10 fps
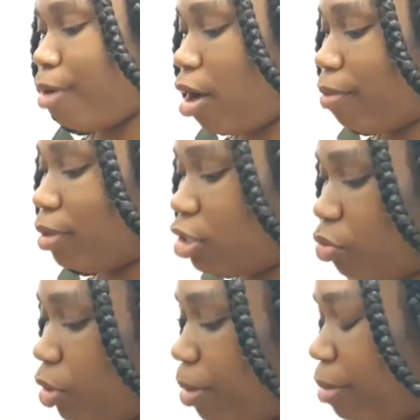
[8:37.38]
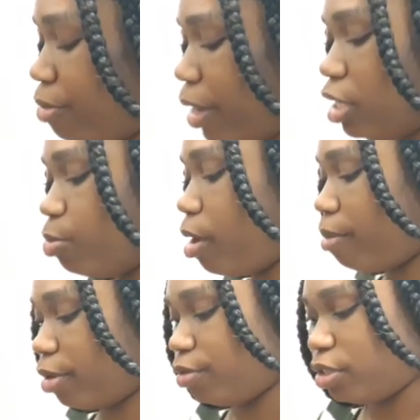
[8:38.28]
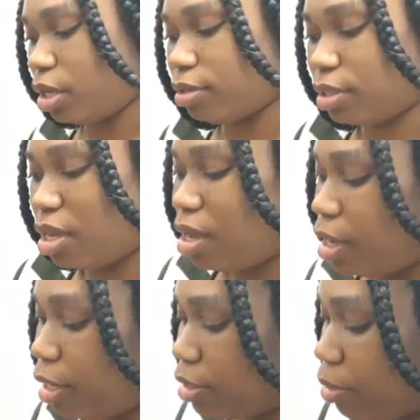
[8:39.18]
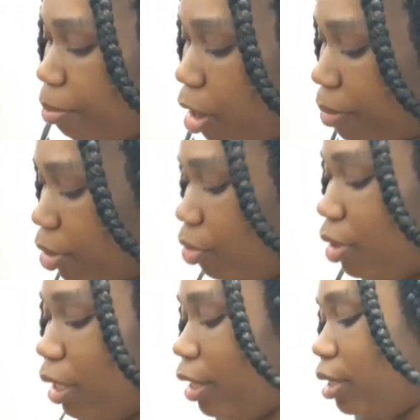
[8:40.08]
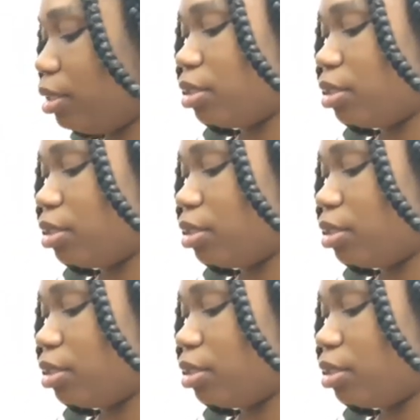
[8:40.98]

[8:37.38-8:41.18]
Sweet Baby Ray's barbecue sauce as a barbecue glaze.